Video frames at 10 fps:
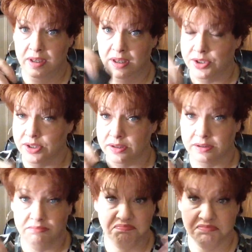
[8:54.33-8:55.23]
Just
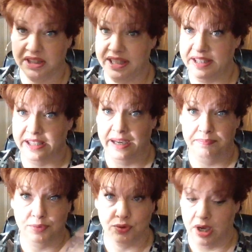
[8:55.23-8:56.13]
cleans up,
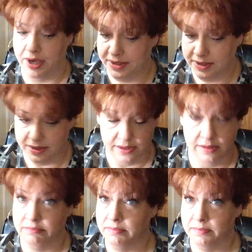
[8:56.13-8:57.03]
dries.
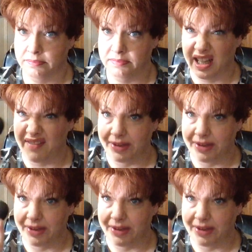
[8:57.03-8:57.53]
Love it.